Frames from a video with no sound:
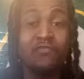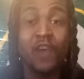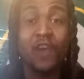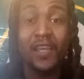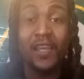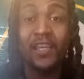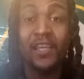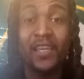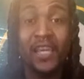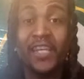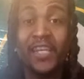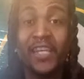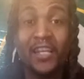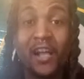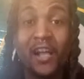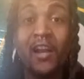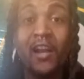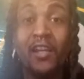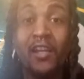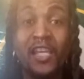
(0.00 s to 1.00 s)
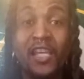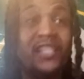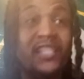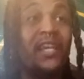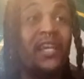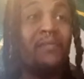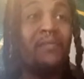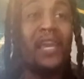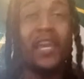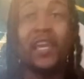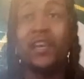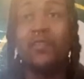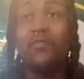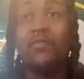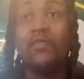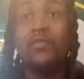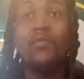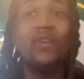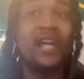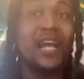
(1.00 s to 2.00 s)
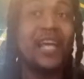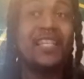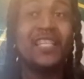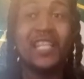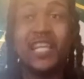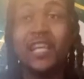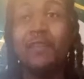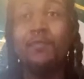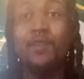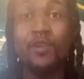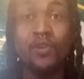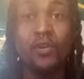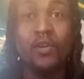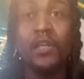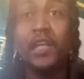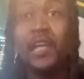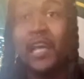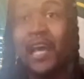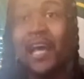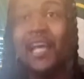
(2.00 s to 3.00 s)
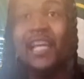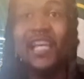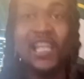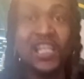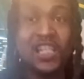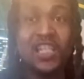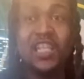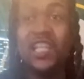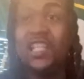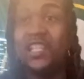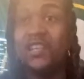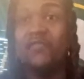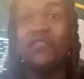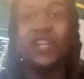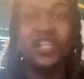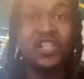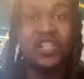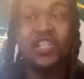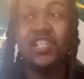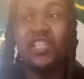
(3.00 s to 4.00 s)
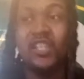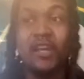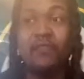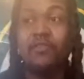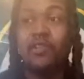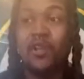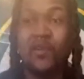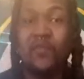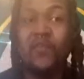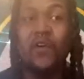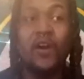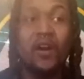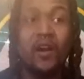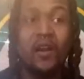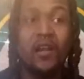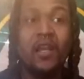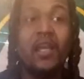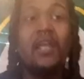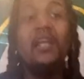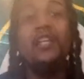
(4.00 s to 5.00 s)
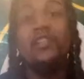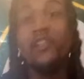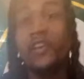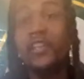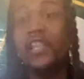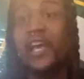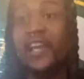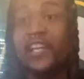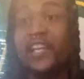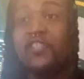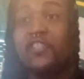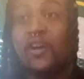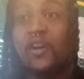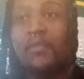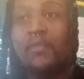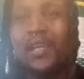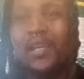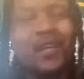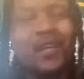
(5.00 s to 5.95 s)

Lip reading: fucking Kenny Clark. He said, man, what I see him doing and how he's envisioning stuff so far look like it's going to be